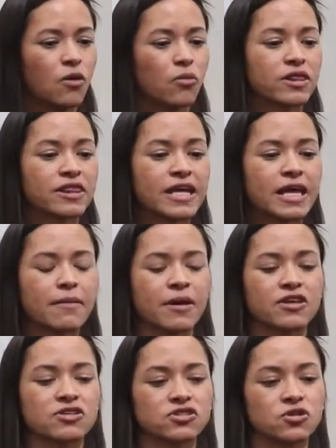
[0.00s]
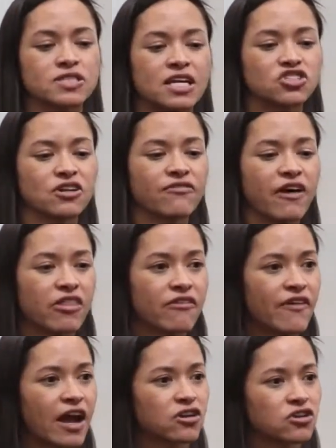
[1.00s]
When thinking about the association of father
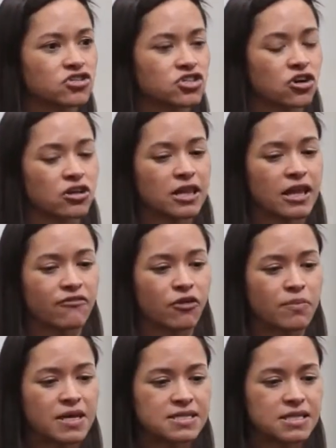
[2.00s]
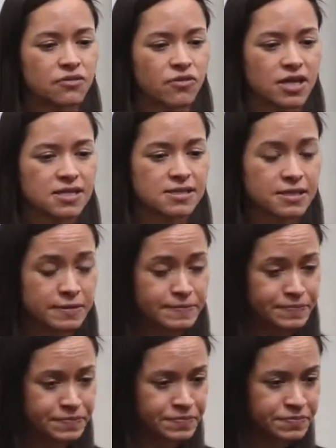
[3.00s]
factors to early life obesity risk,
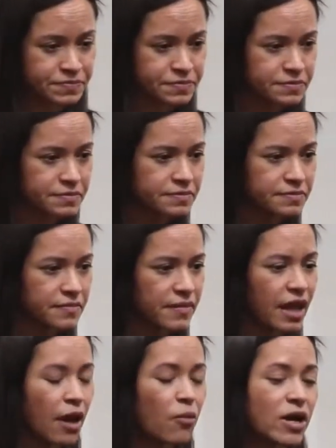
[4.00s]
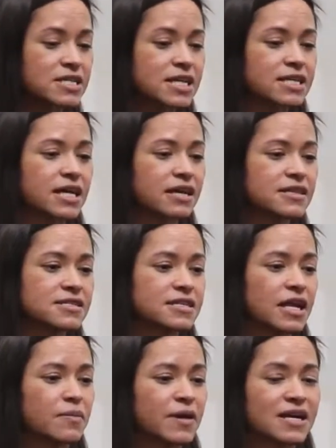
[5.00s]
I wanted to conduct this
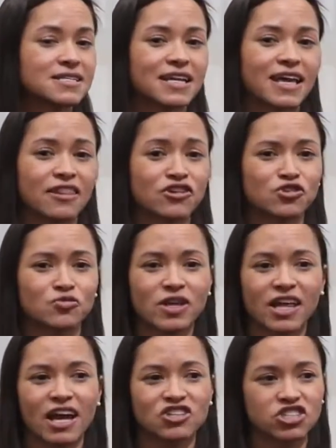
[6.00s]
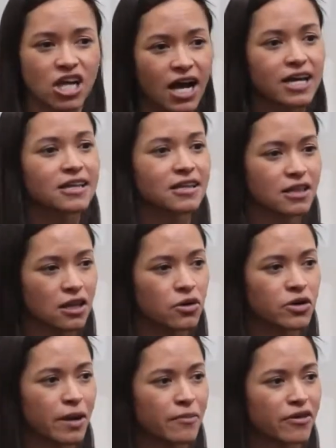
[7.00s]
study because, again, there's really a shockingly
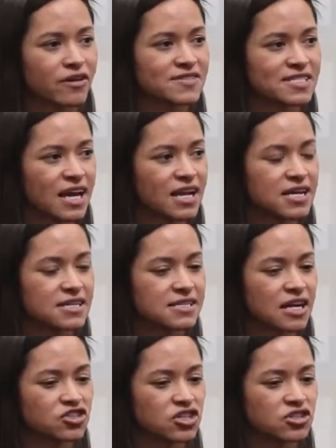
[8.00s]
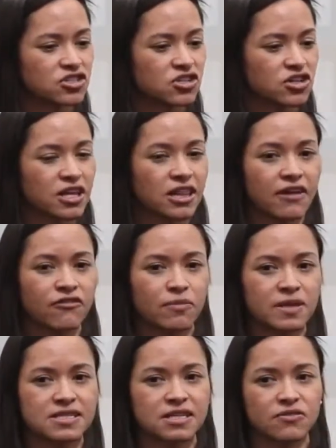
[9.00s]
low number of studies on children's early life
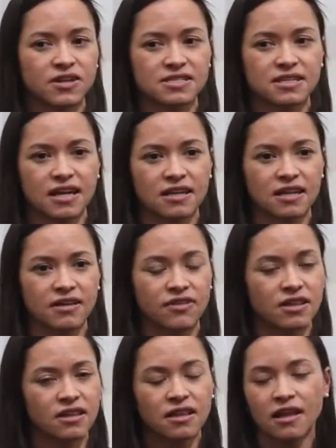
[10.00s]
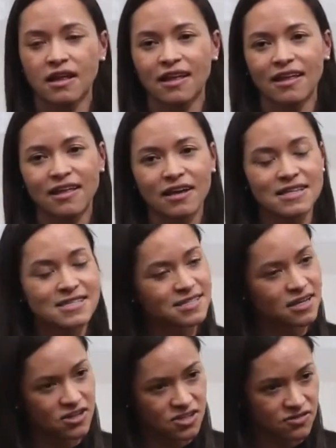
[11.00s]
obesity risk that even
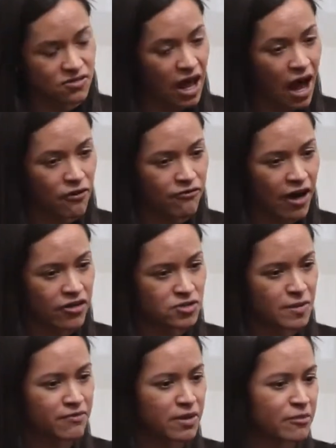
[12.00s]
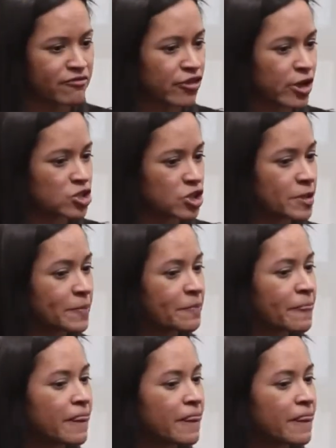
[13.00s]
considers how fathers might be influential.